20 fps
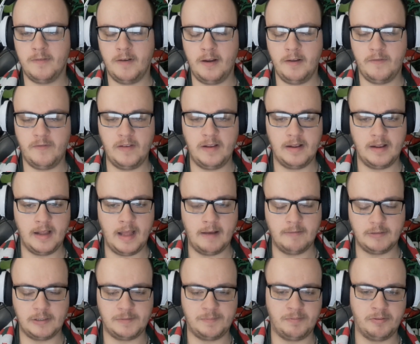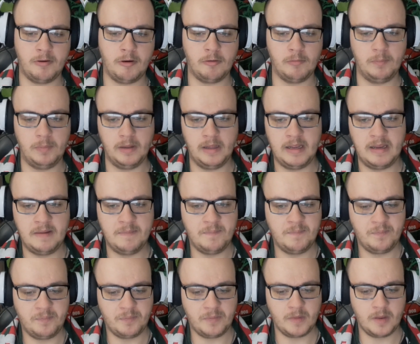I think that was probably
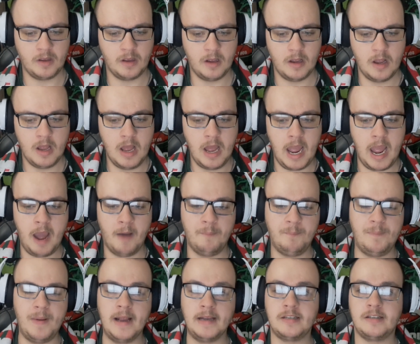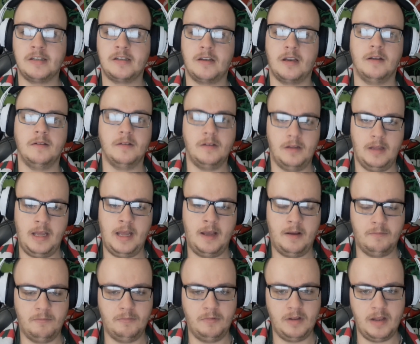our best.
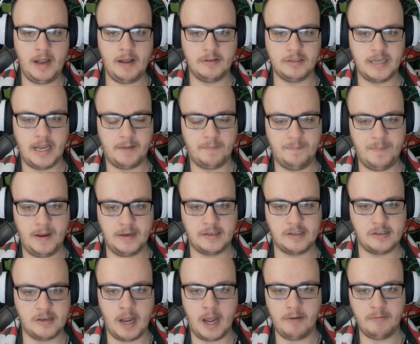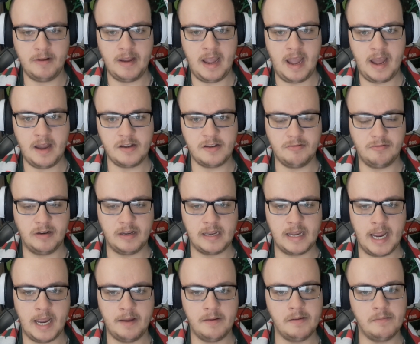That was our best start we had to a
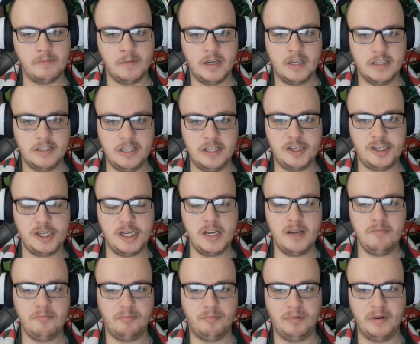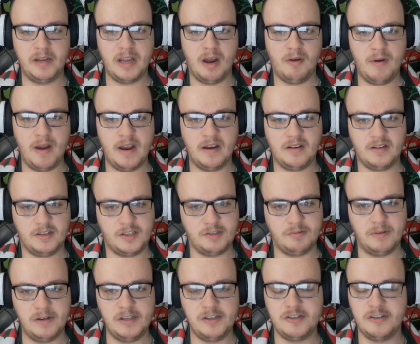game this year. We go out
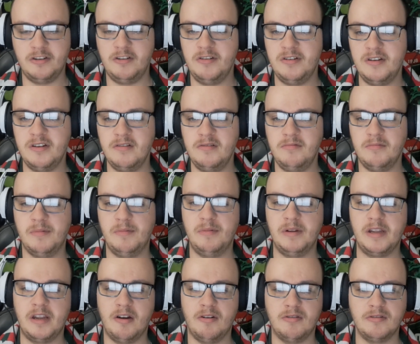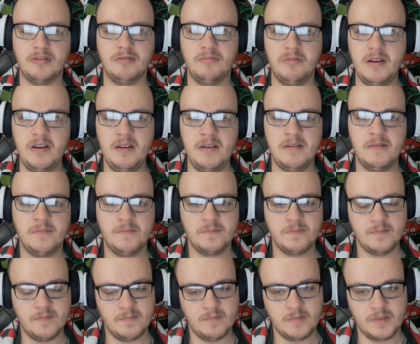22-0 and we go on to win,
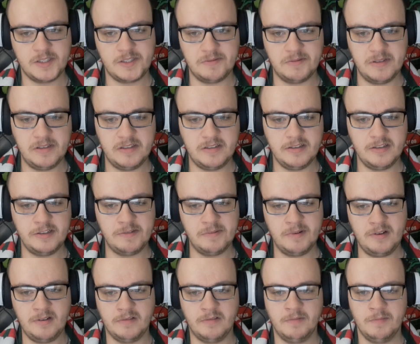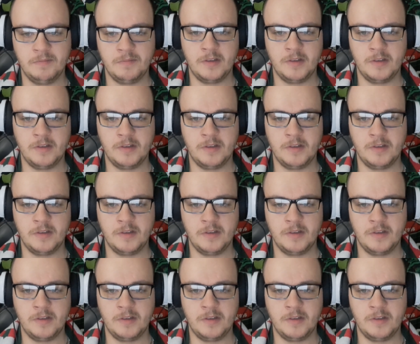22-12.